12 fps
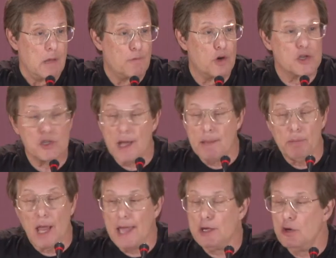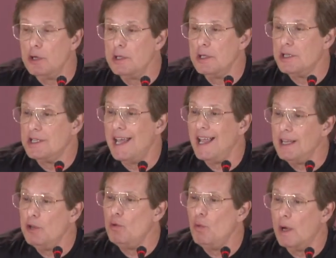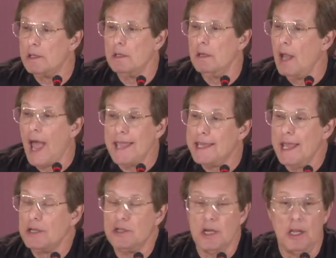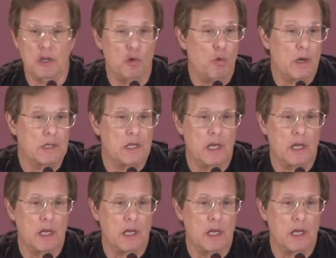For example, I can't tell you what